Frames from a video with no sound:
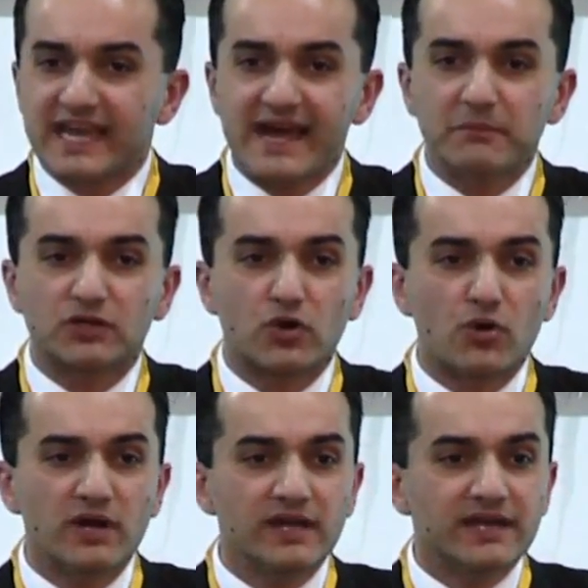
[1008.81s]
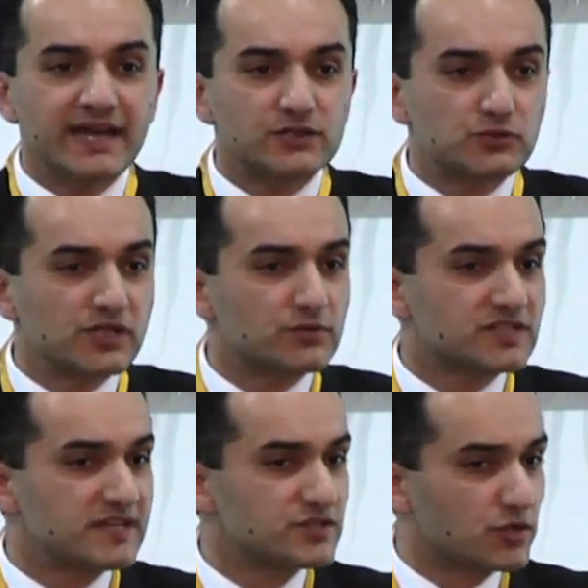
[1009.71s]
Cameco and Rio
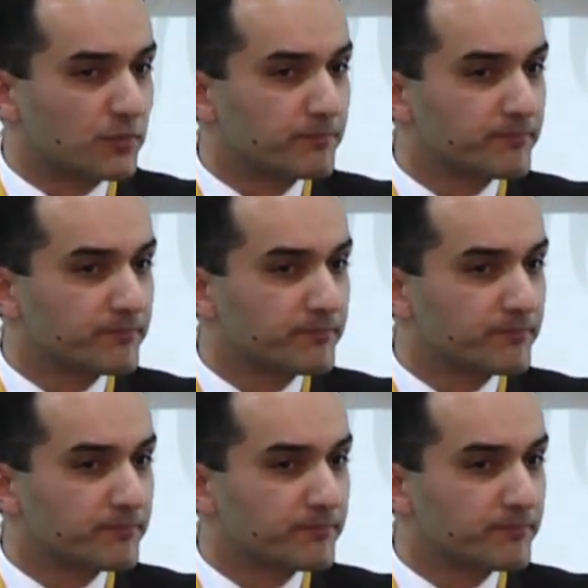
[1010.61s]
Tinto.